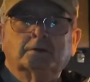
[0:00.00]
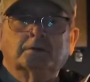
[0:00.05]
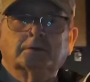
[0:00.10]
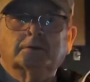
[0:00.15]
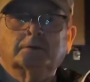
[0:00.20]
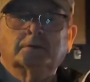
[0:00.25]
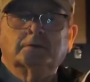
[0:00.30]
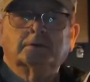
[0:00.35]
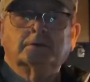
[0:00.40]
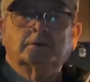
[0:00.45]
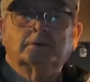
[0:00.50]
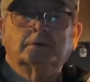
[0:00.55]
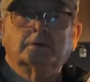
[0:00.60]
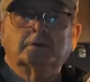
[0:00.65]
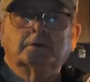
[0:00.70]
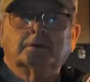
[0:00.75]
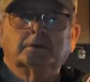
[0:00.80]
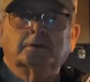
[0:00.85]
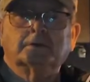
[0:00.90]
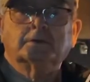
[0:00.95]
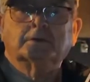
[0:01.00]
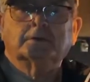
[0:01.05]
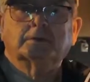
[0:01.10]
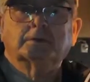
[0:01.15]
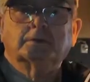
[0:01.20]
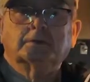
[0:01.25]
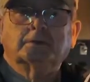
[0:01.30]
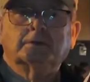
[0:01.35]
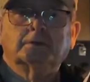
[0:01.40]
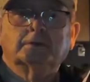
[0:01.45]

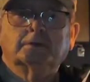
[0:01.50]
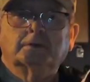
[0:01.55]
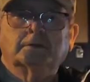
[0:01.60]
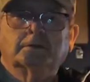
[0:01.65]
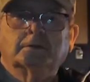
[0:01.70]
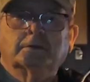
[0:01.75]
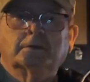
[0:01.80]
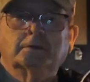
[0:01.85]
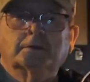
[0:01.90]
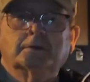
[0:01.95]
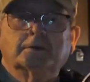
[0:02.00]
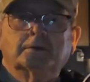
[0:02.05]
(silent)